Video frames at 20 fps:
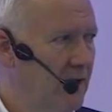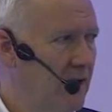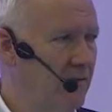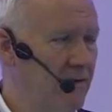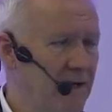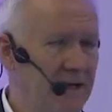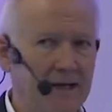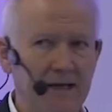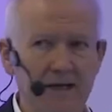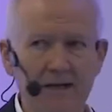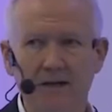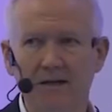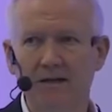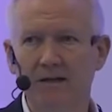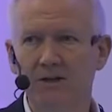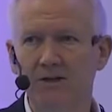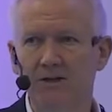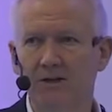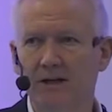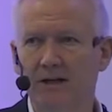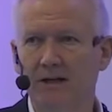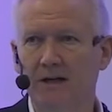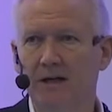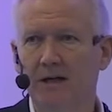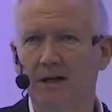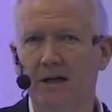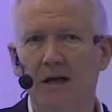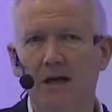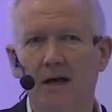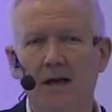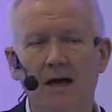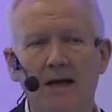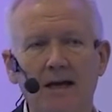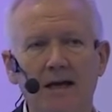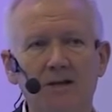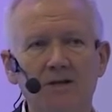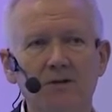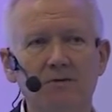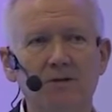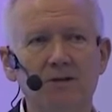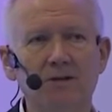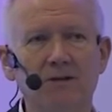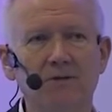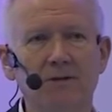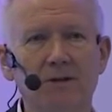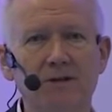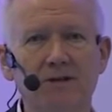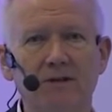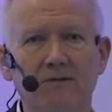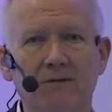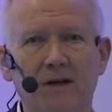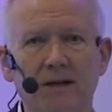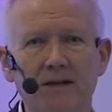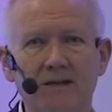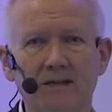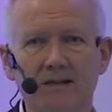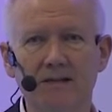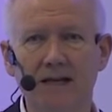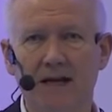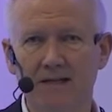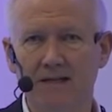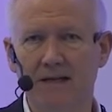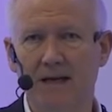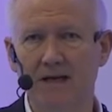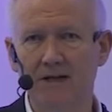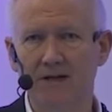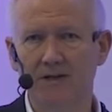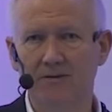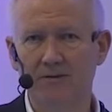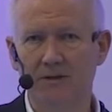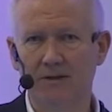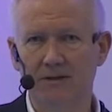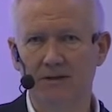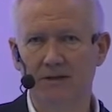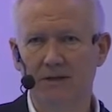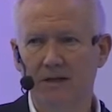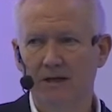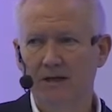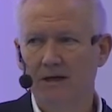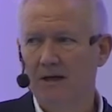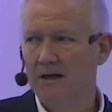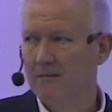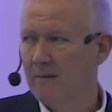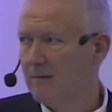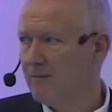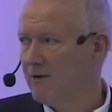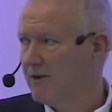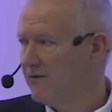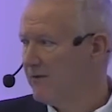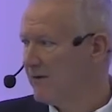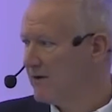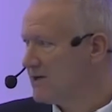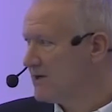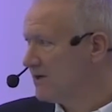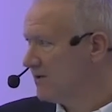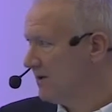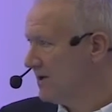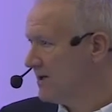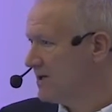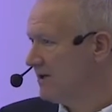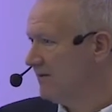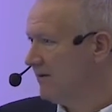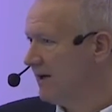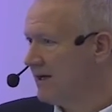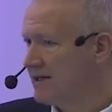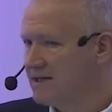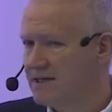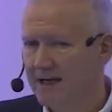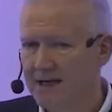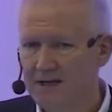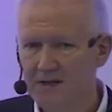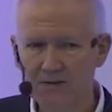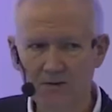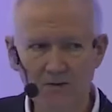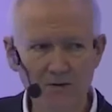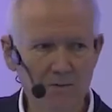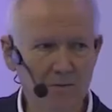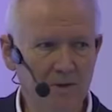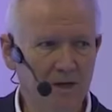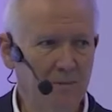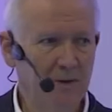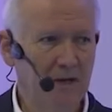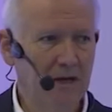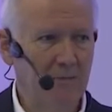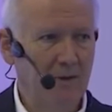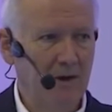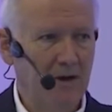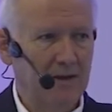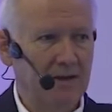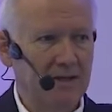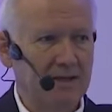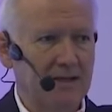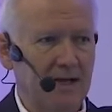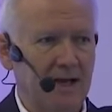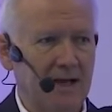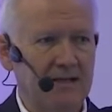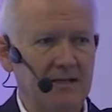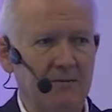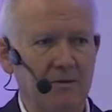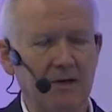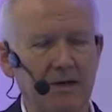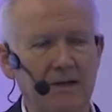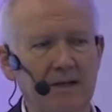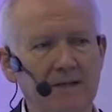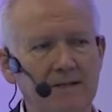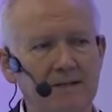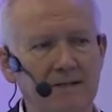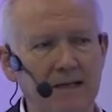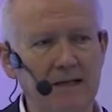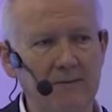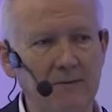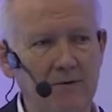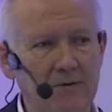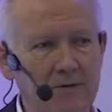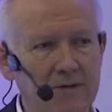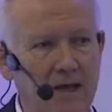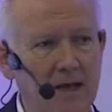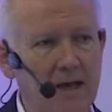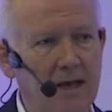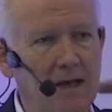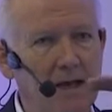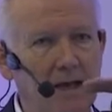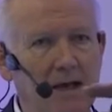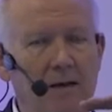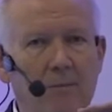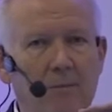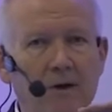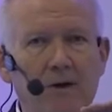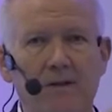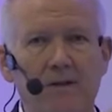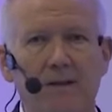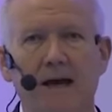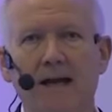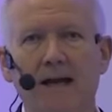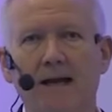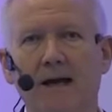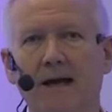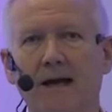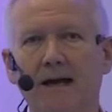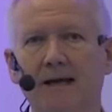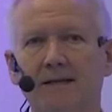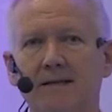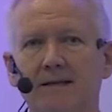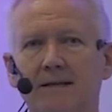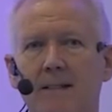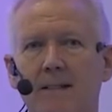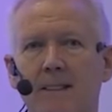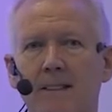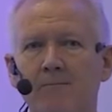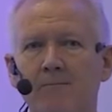It would need air conditioning. And I sold storage devices that attached to it. I remember the first storage device I sold would have been about the size of one of these tables, about that height.